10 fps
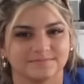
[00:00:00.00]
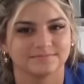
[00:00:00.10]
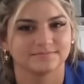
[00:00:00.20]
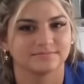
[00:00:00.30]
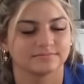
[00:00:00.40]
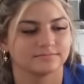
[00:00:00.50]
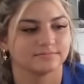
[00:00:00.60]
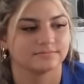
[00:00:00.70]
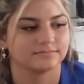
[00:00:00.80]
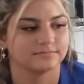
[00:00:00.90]

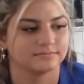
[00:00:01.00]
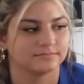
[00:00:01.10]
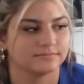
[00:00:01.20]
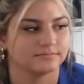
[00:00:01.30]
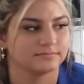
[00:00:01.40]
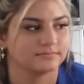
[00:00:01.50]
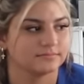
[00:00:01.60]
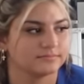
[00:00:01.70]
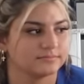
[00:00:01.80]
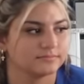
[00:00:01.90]

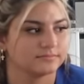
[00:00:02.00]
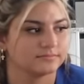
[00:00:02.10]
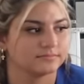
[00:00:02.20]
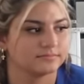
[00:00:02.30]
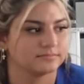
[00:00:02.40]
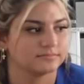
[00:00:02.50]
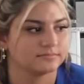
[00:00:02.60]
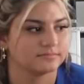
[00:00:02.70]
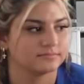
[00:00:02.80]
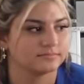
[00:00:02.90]

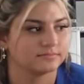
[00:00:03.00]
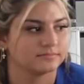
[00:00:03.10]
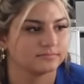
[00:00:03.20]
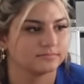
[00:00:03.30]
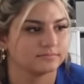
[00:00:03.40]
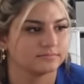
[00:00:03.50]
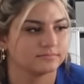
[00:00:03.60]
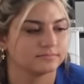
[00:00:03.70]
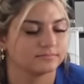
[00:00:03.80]
This person isn't speaking.